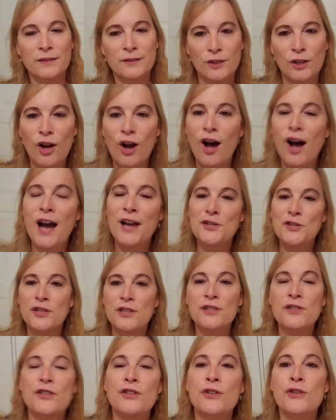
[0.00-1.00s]

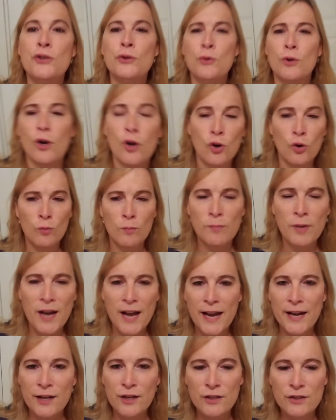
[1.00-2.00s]
caution to new home
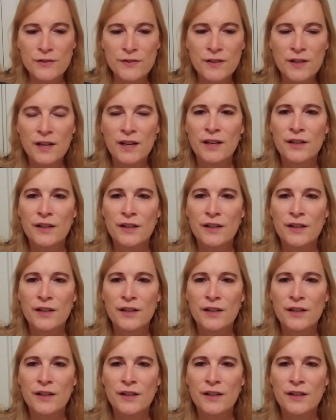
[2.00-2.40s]
buyers